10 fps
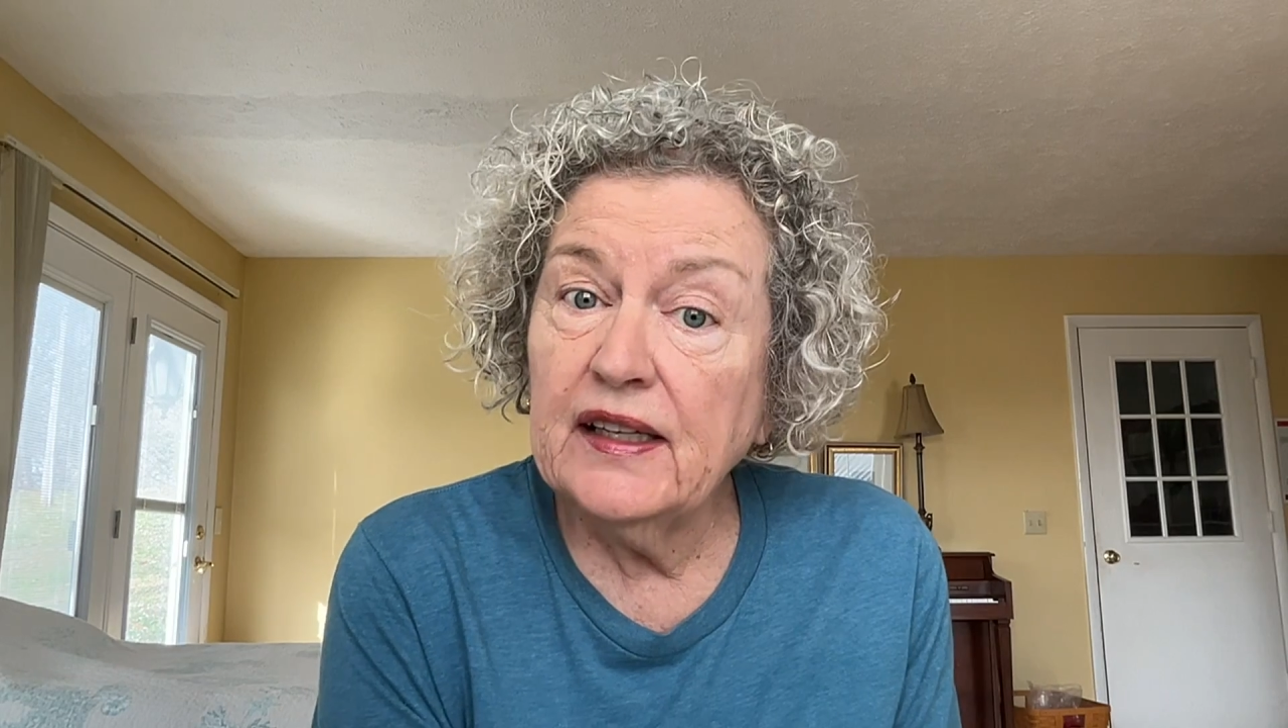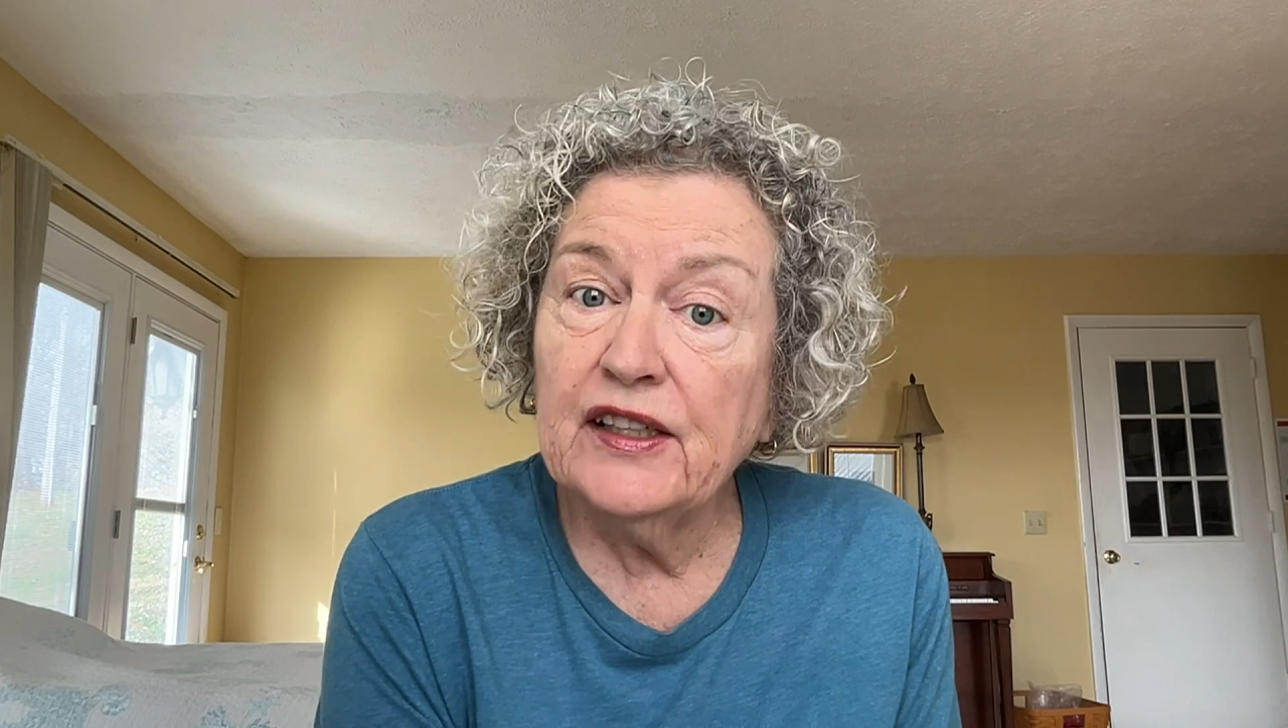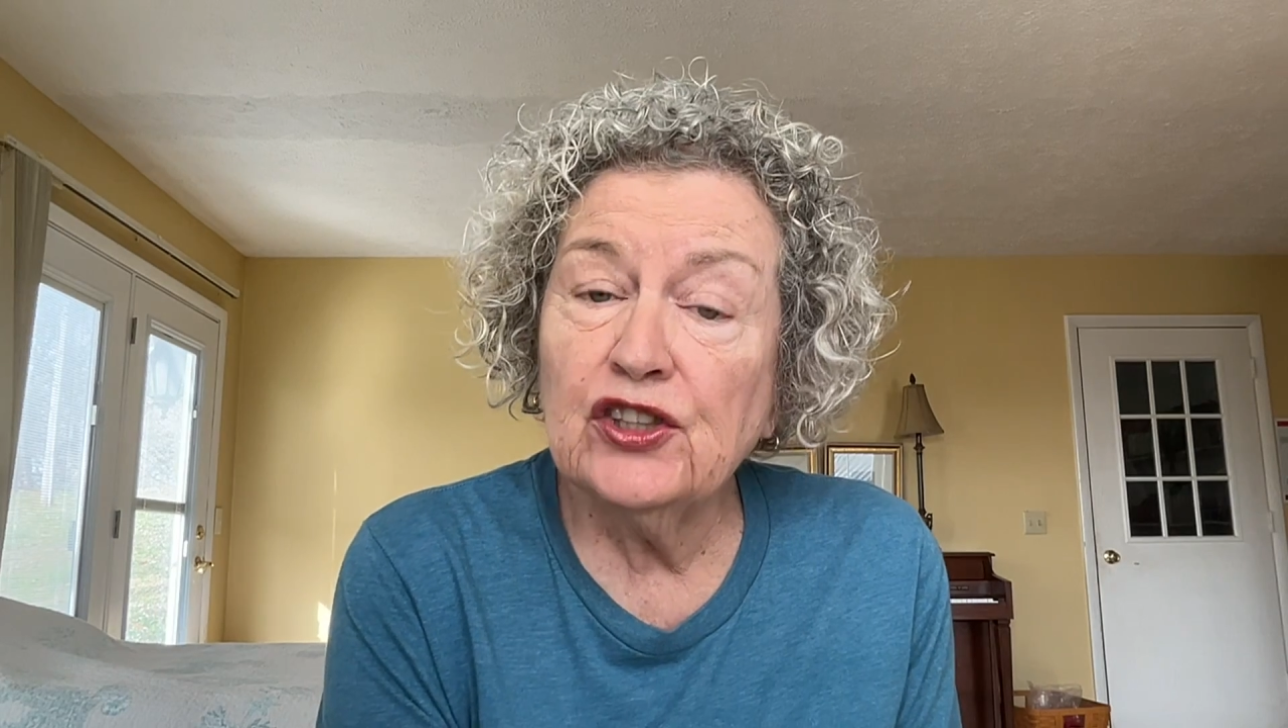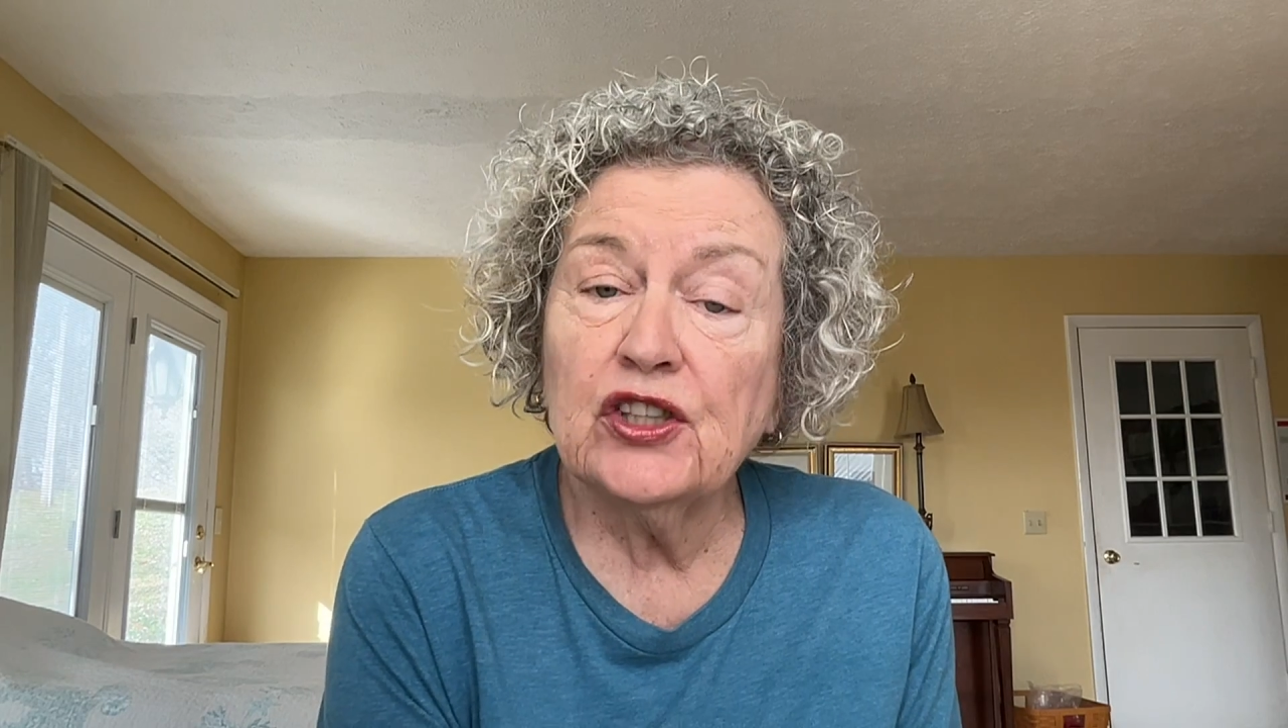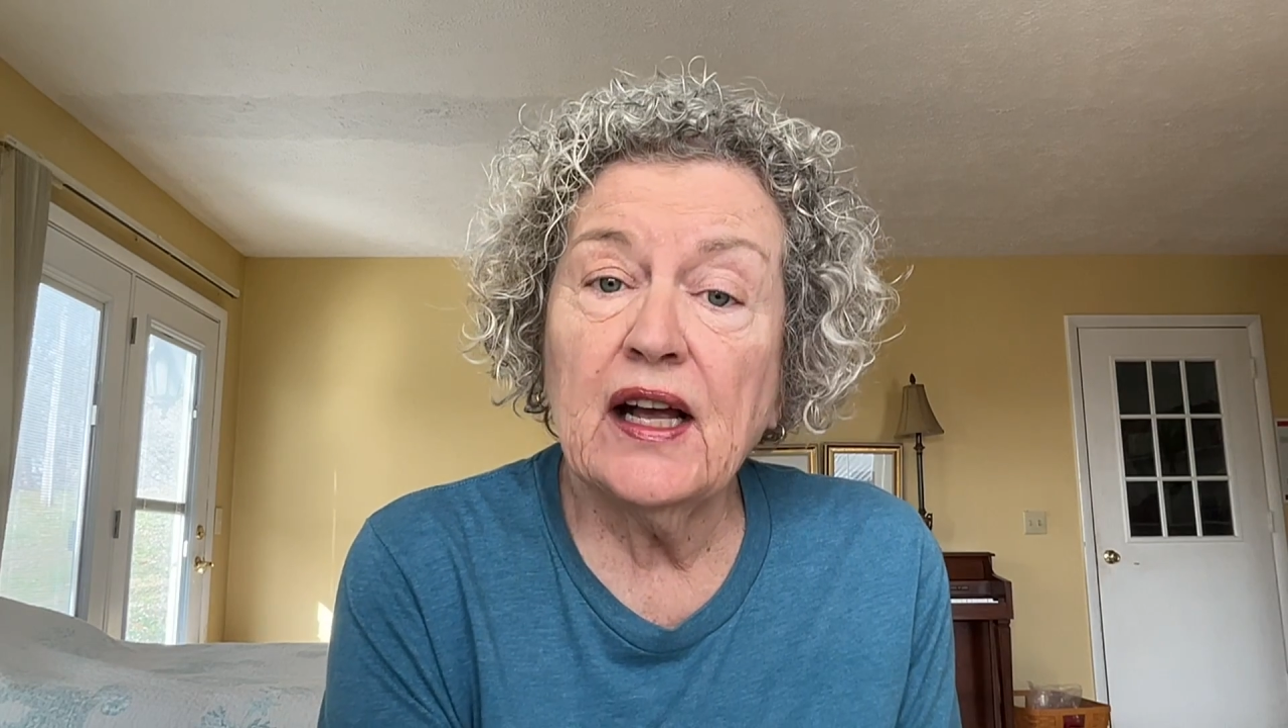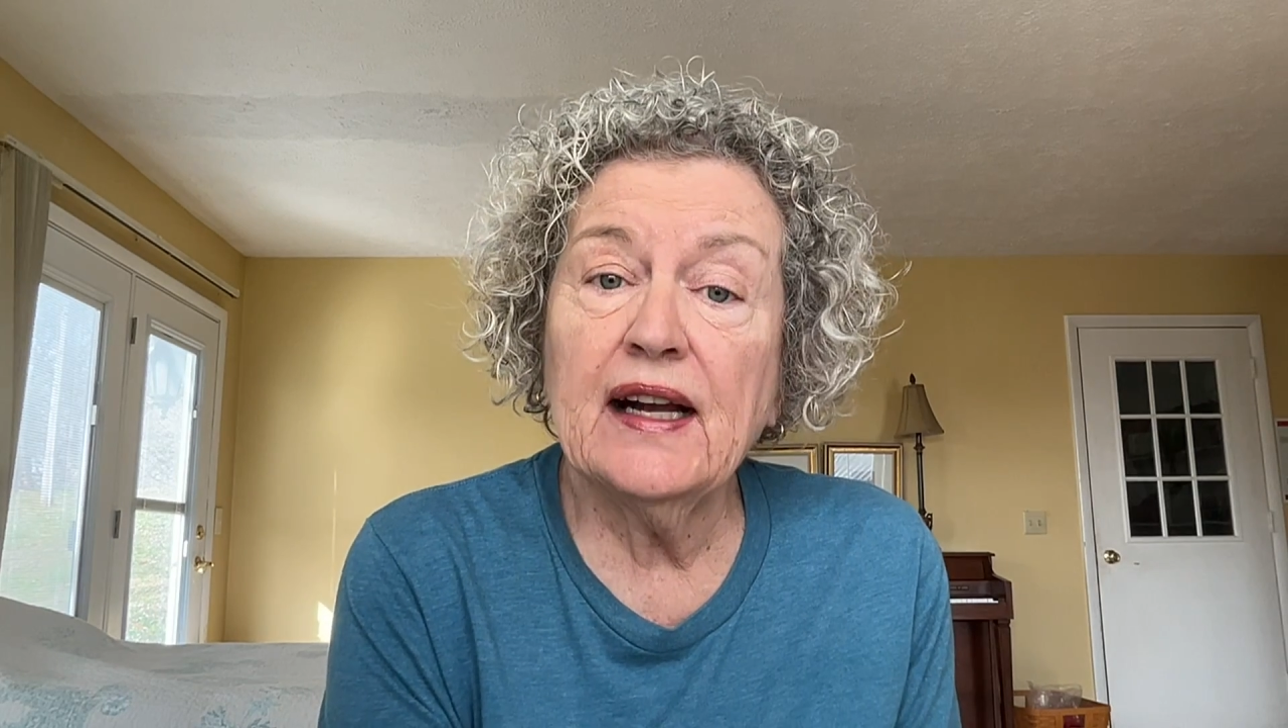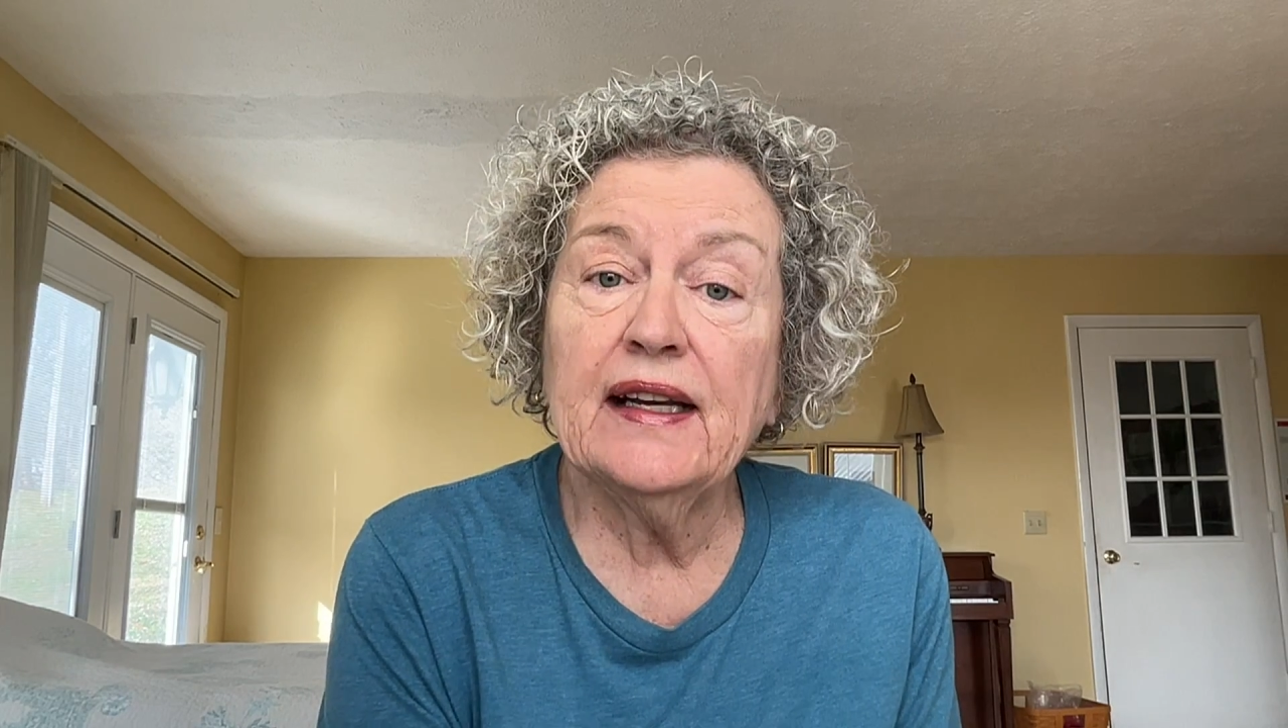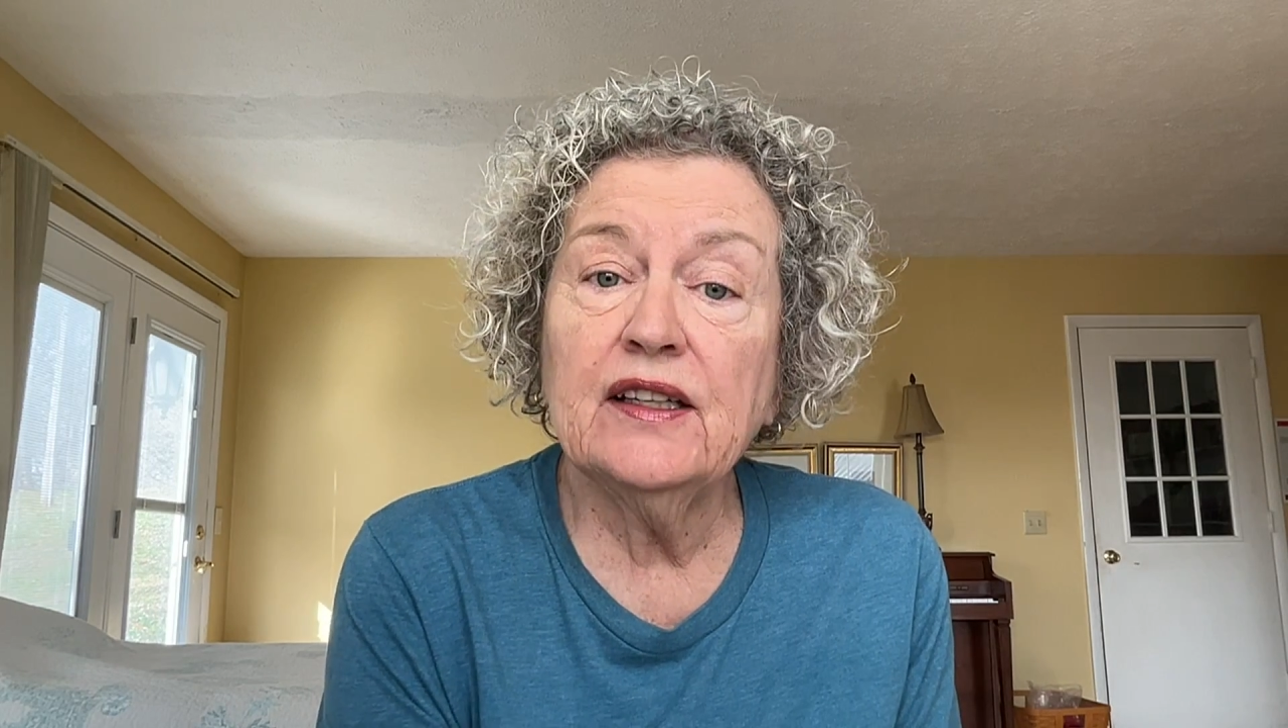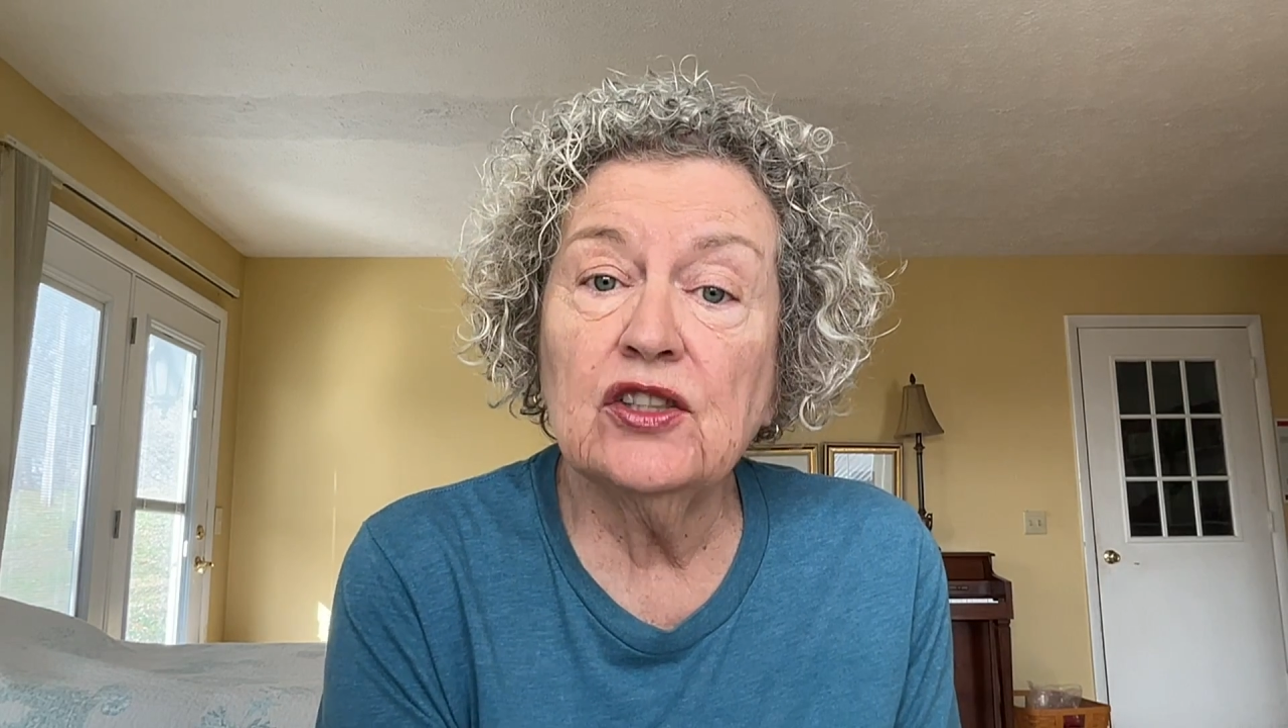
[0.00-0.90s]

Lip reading: is shining